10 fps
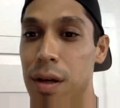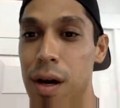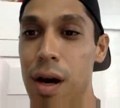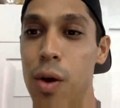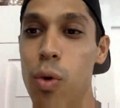
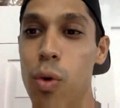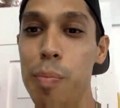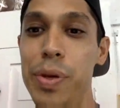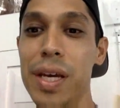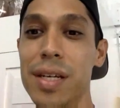
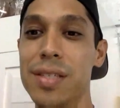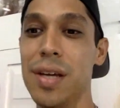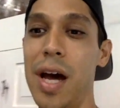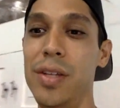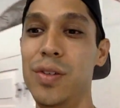What
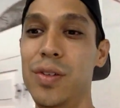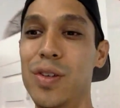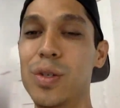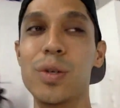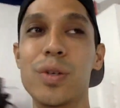PSI do you
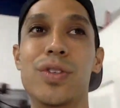use to